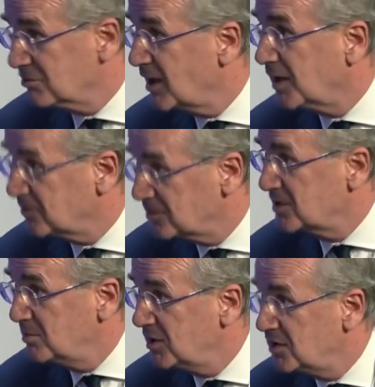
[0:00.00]
rely on
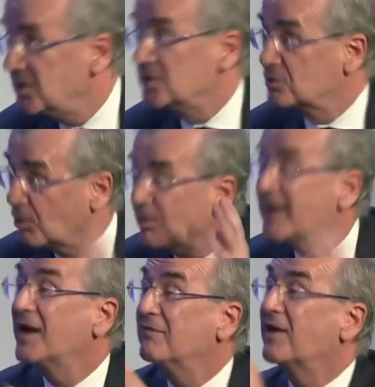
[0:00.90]
CBDC. So
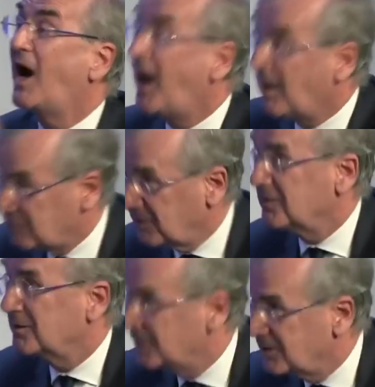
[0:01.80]
we have
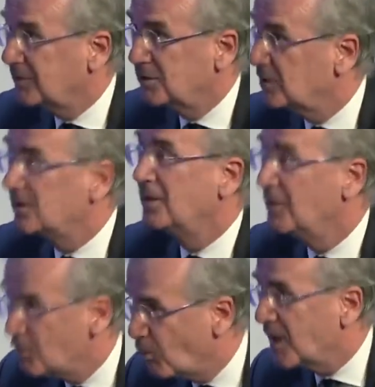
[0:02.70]
other
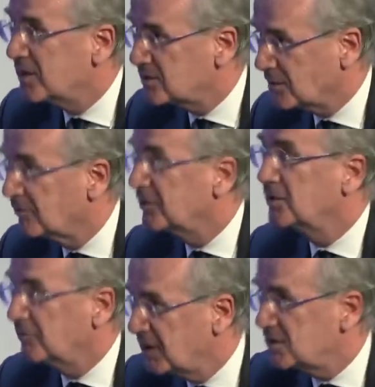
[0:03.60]
ways of
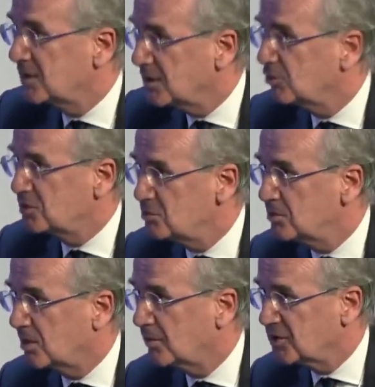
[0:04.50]
innovating with
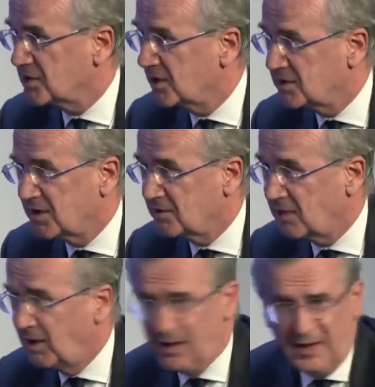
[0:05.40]
newcomers,
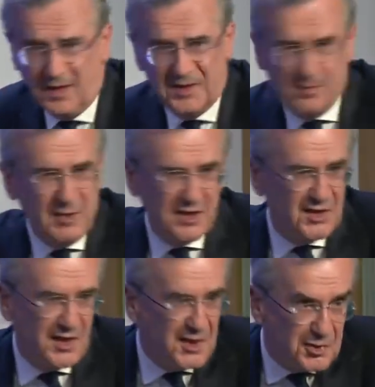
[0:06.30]
etc.
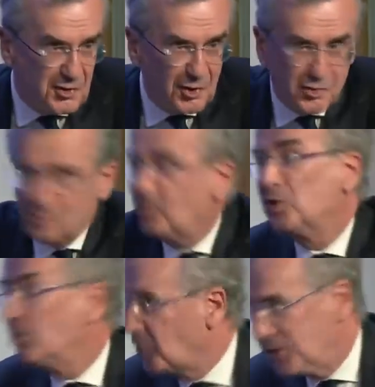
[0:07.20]
CBDC is not the
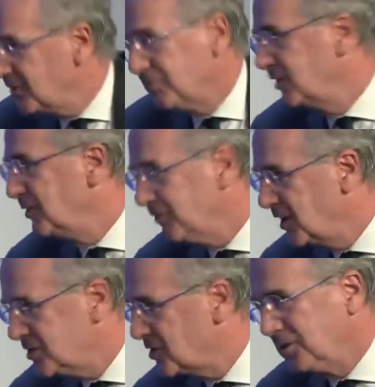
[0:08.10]
monopoly of
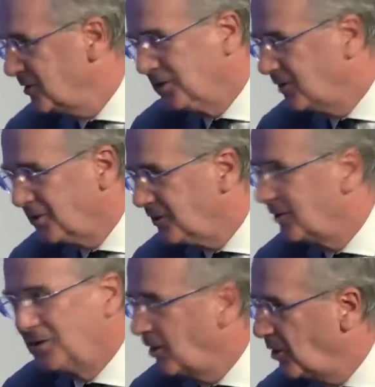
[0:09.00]
innovation
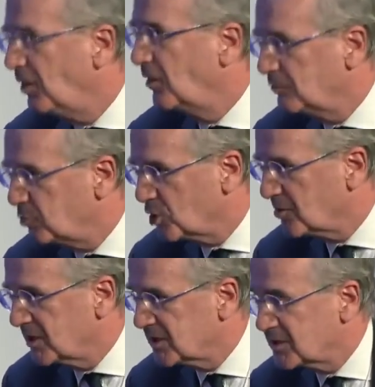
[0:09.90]
or of
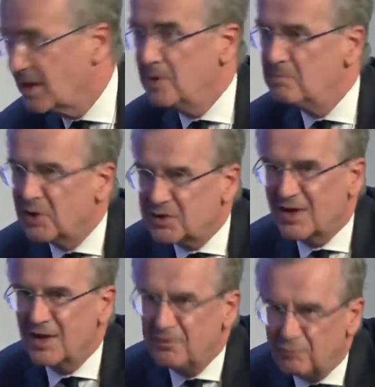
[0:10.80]
progress. But
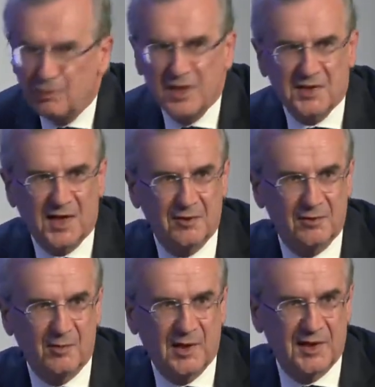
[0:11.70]
if we
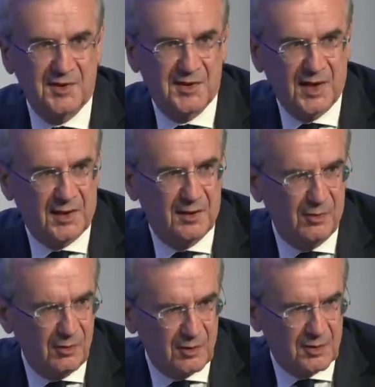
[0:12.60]
central banks said,
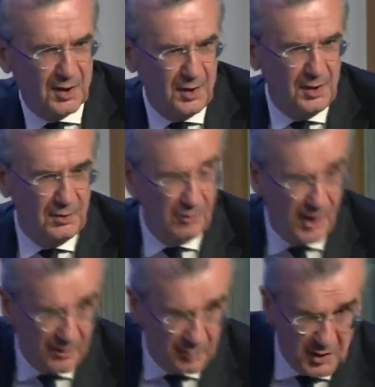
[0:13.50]
look, we
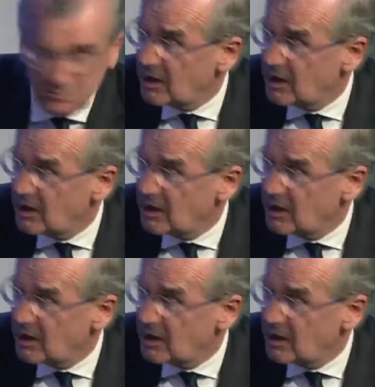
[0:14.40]
have been